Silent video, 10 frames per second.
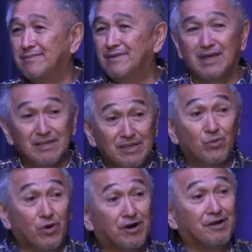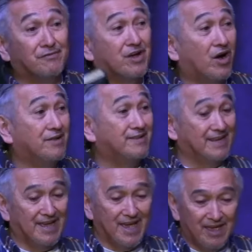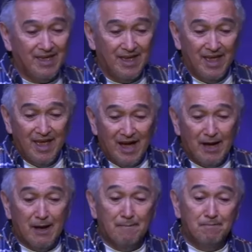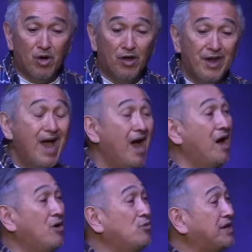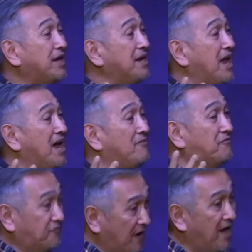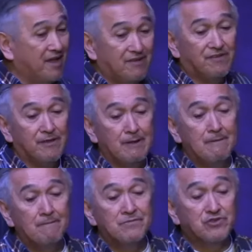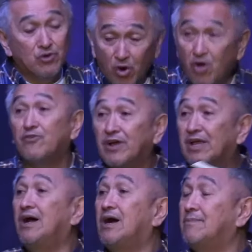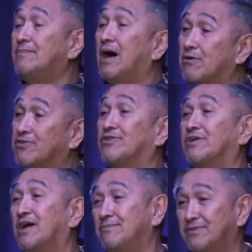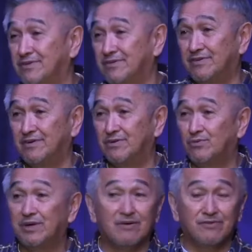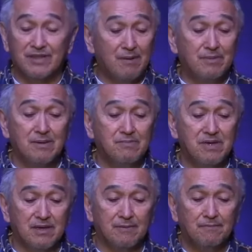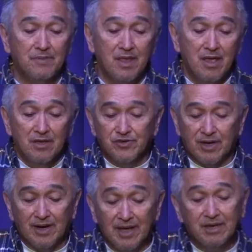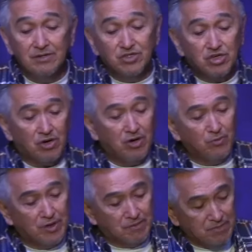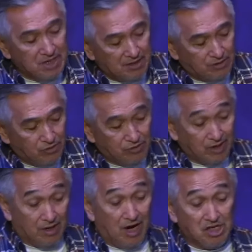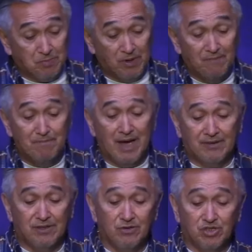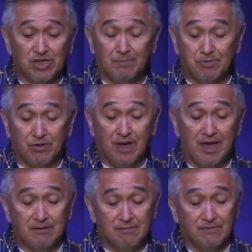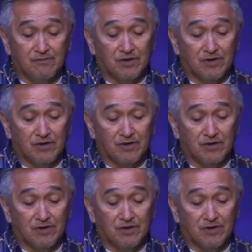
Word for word: in the Word of God today um, on how we can have faith to overcome our circumstances, whatever that may be. So I'd like you to turn with me to the Gospel of Matthew, chapter 8, verse